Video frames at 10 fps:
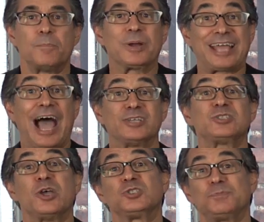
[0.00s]
But
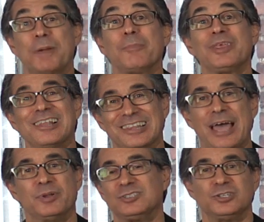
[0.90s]
guys, spare me the
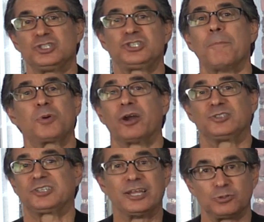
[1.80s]
lemons and chump car
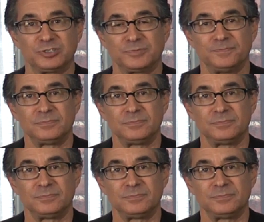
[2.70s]
schedules.